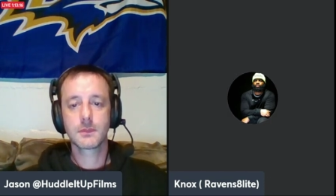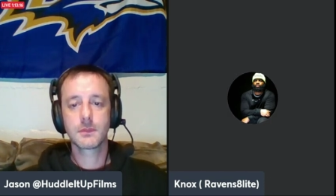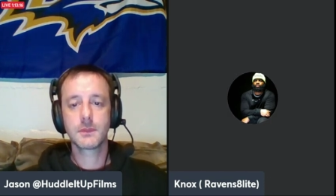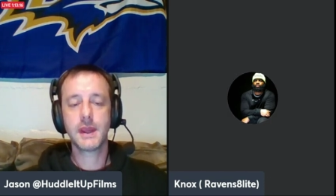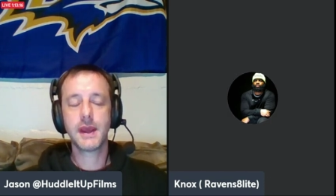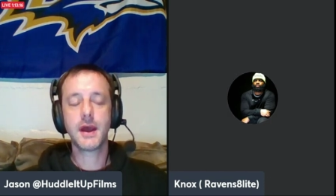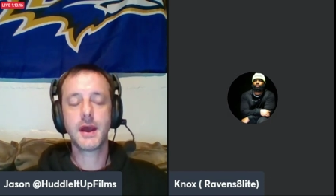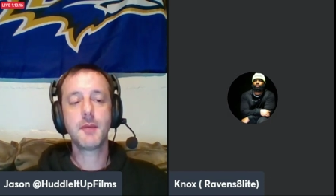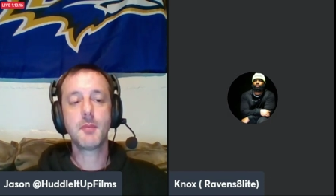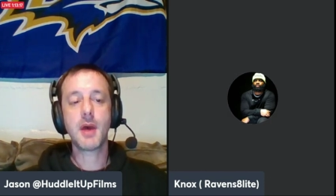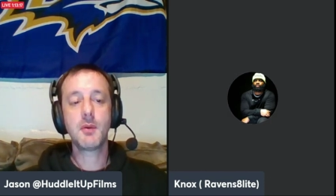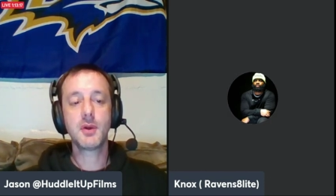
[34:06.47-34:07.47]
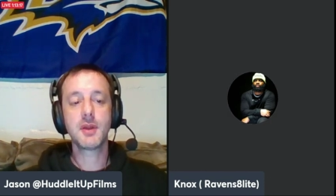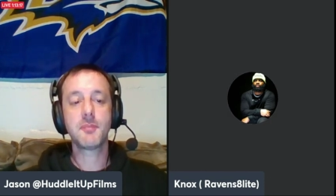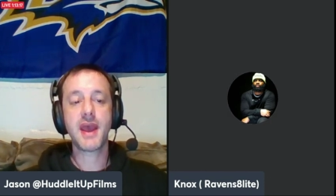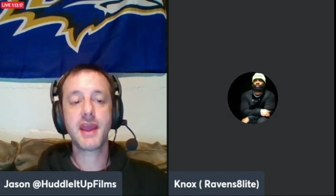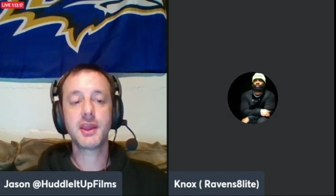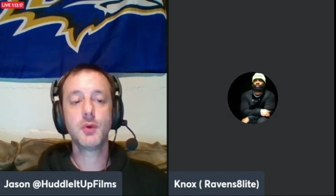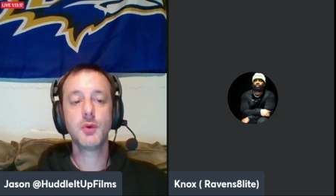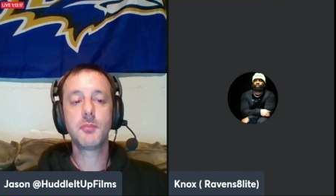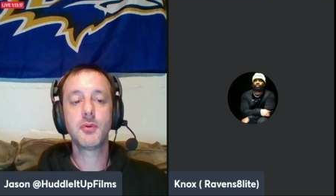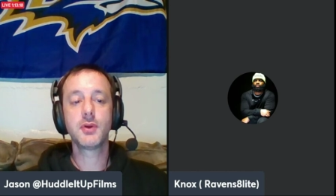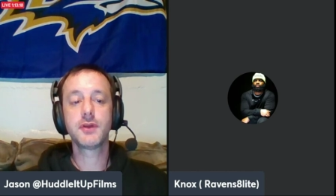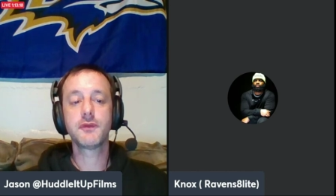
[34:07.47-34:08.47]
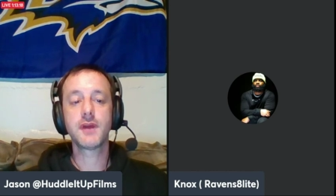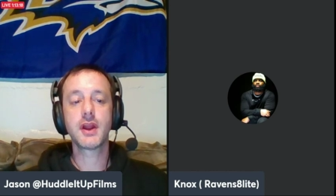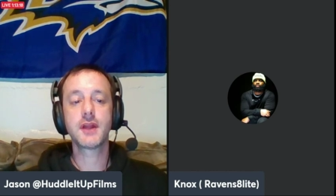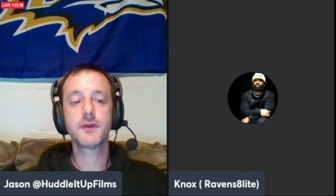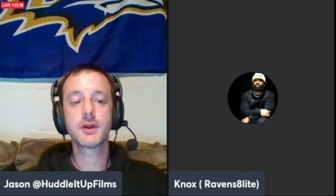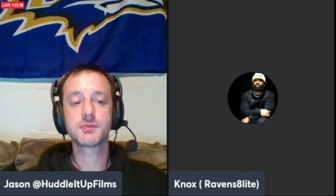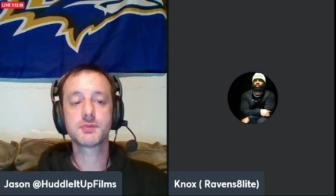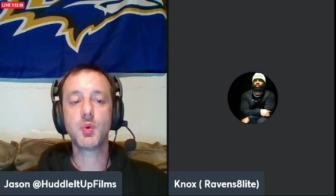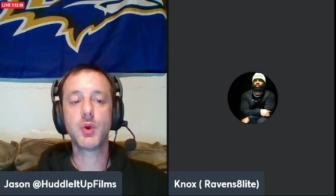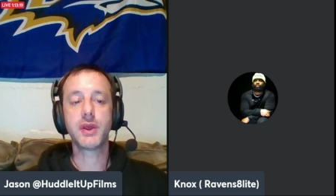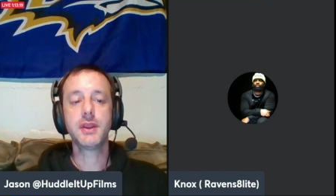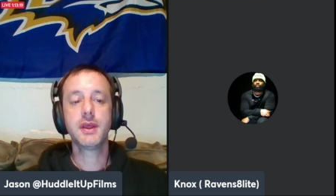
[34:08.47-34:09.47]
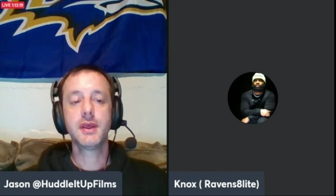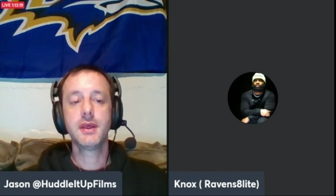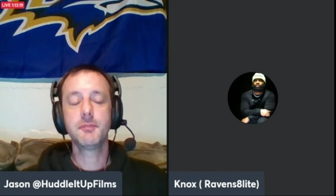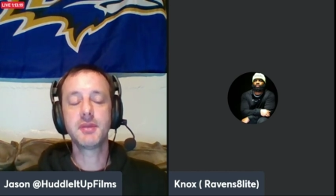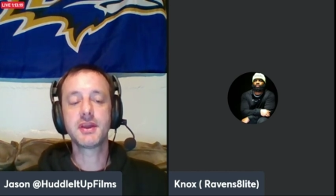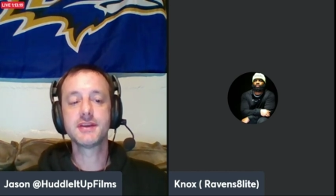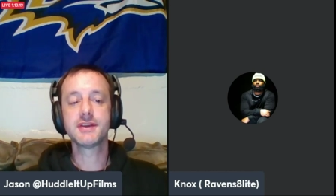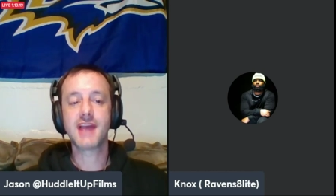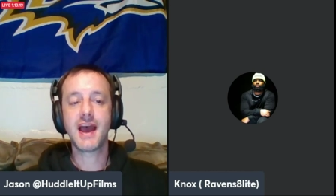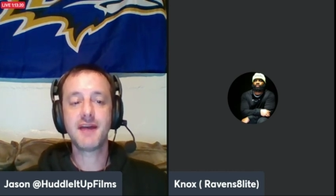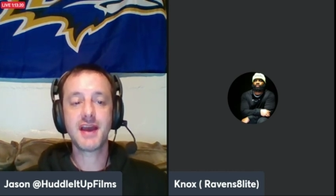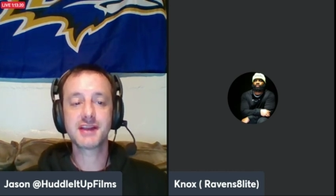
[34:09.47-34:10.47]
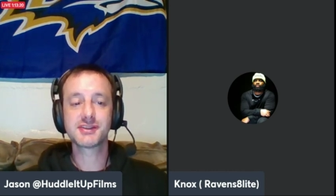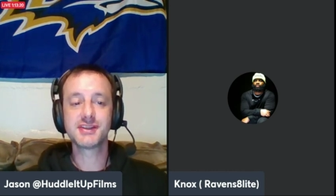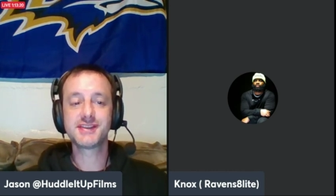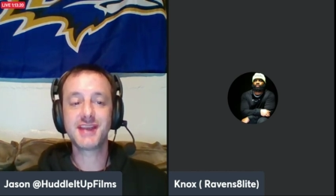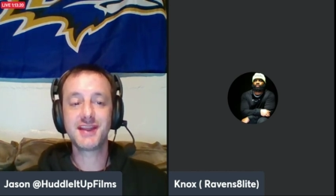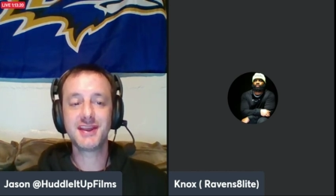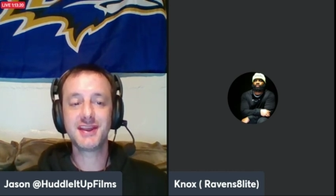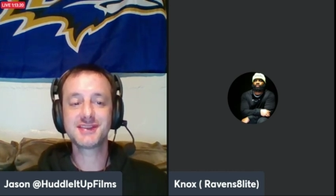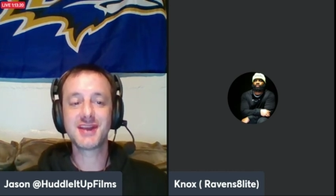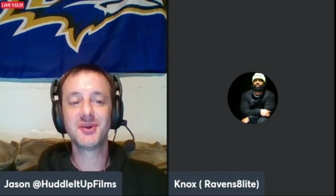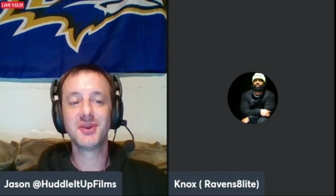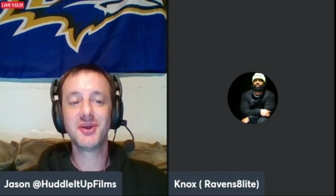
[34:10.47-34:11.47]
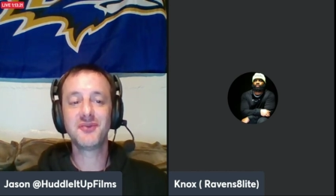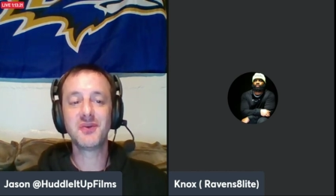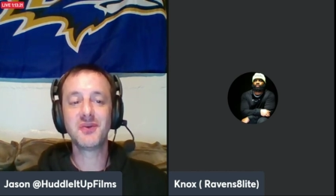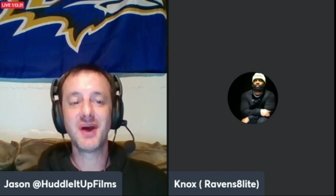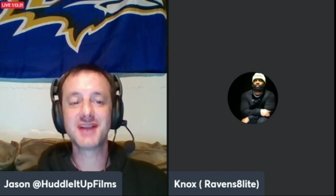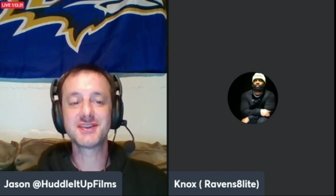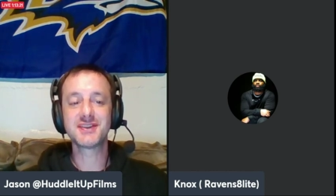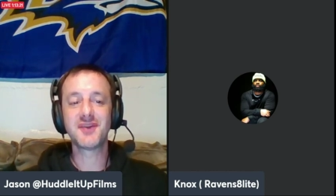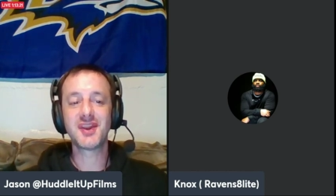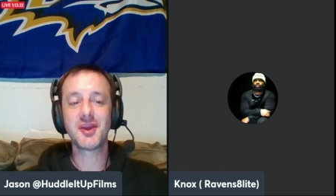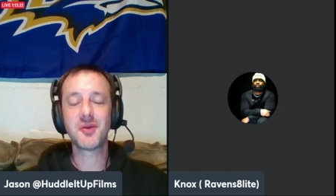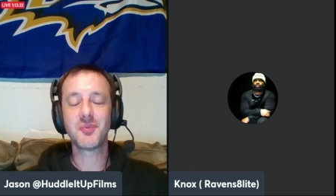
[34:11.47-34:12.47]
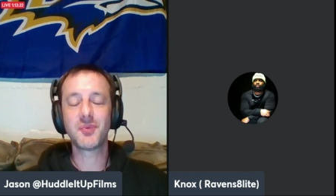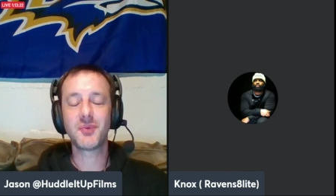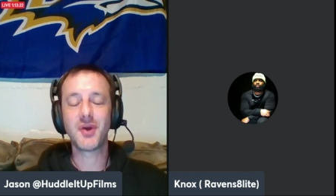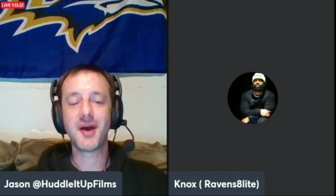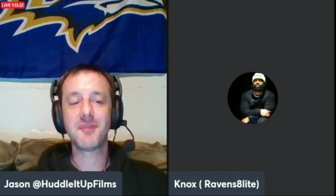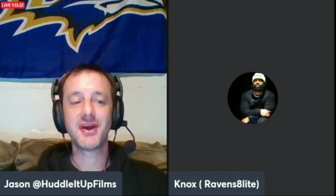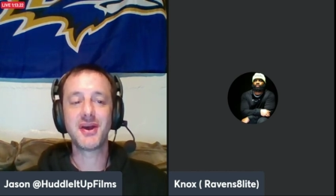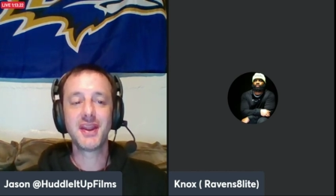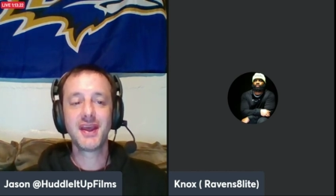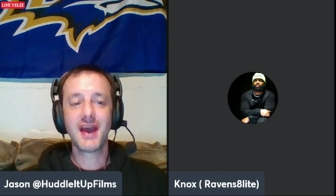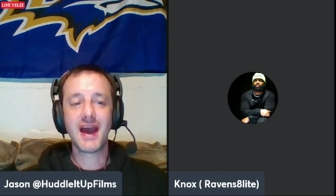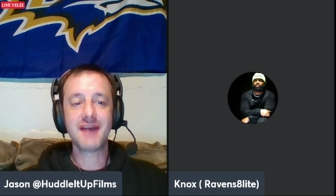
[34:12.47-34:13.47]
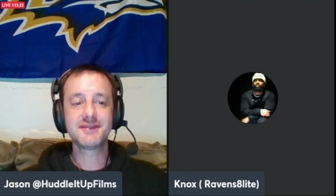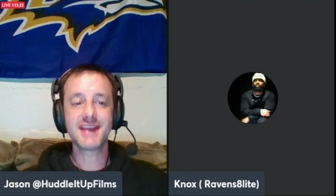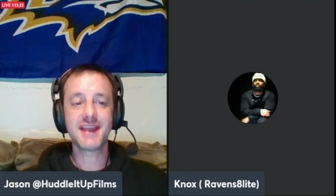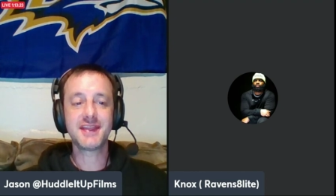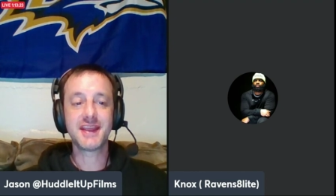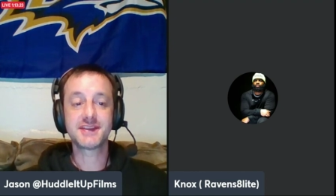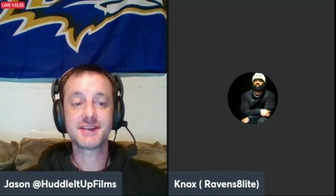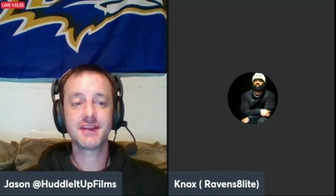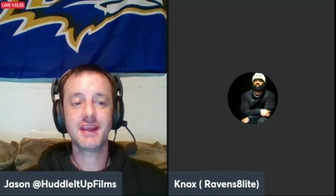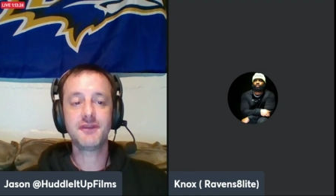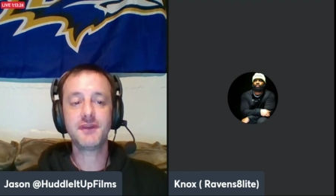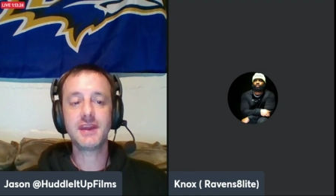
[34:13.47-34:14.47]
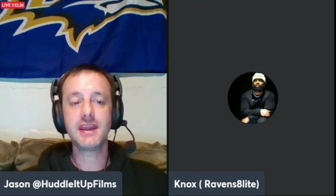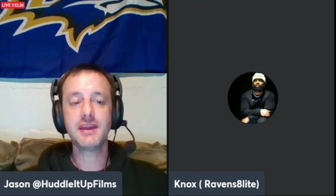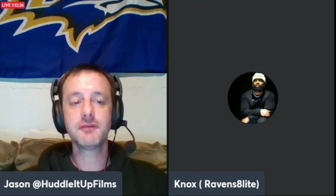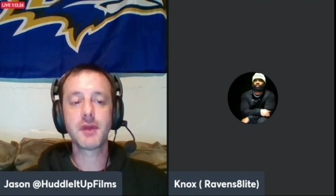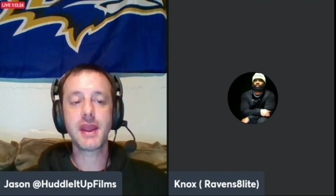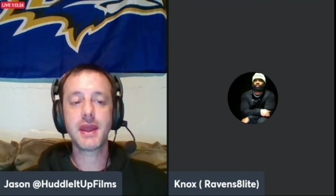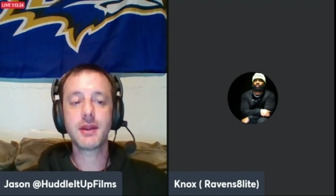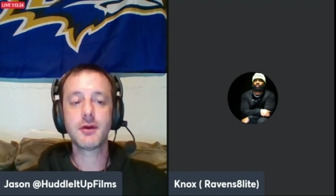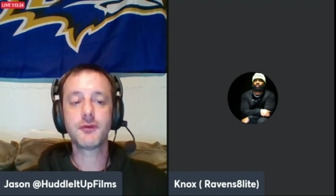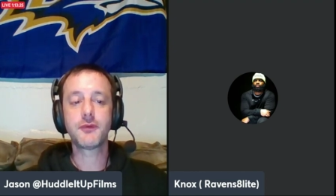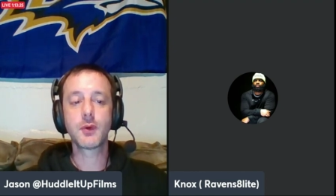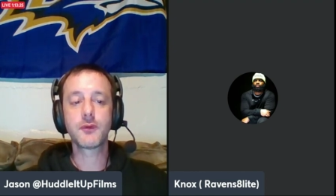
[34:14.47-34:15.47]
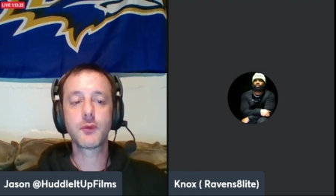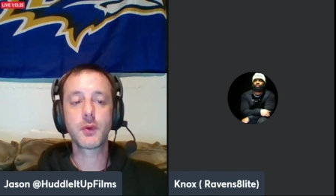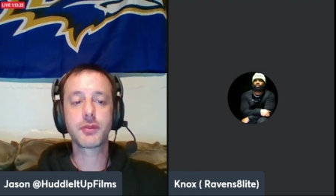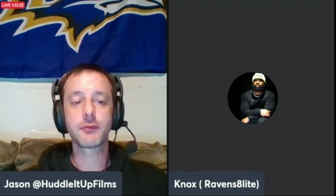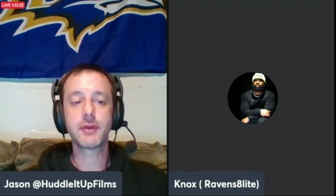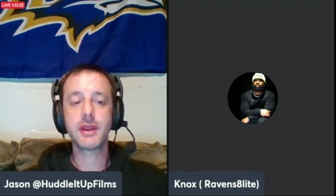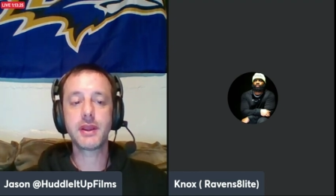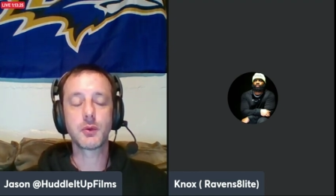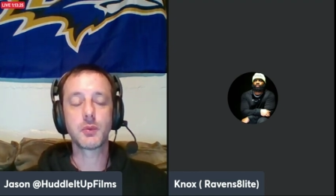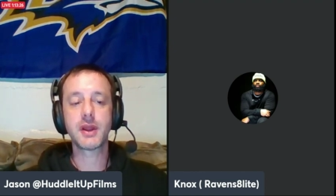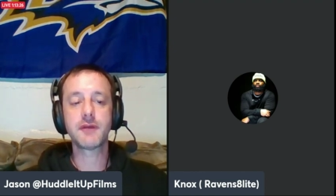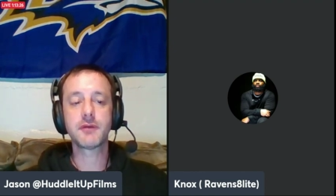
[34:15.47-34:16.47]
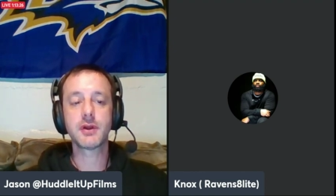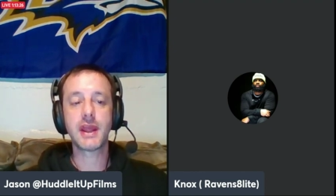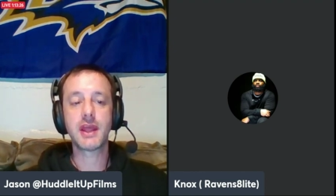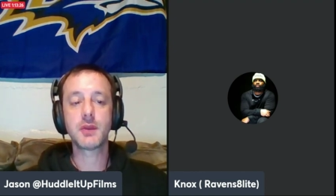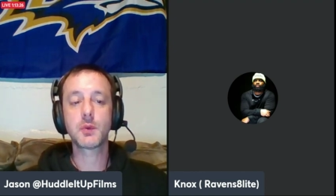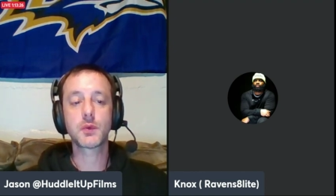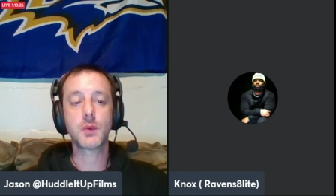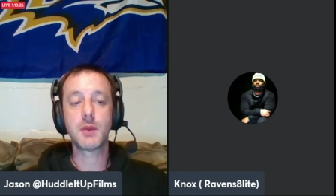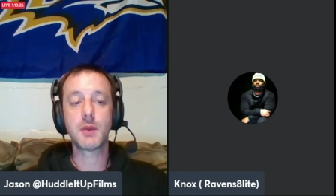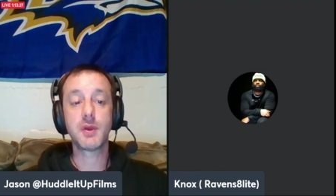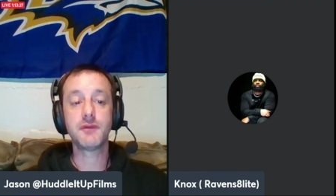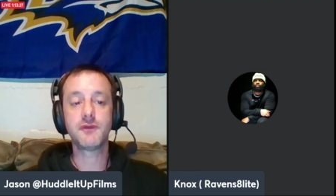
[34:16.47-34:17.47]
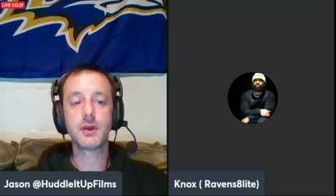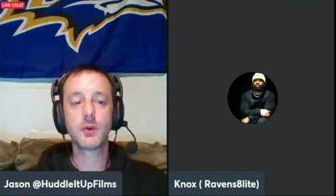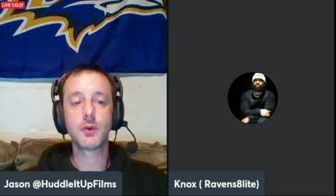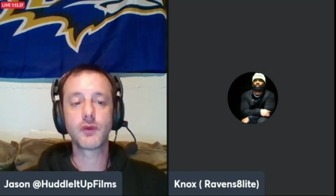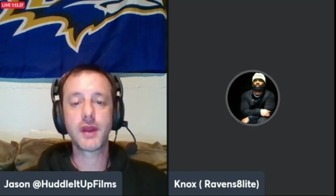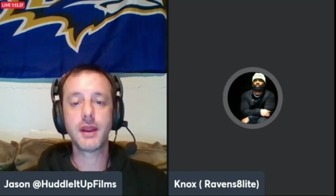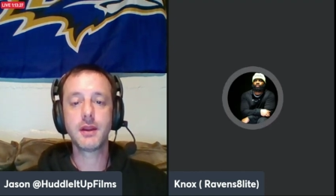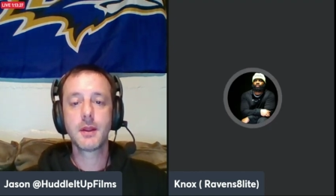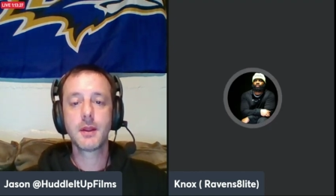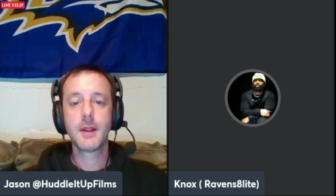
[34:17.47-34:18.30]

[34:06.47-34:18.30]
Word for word: Yeah, um, I want to back you up on your very first point because I've actually said this. I don't know if you watched the video, uh, but I've said this. If he ran a four-four-three or whatever Antoine Winfield mm-hmm. ran,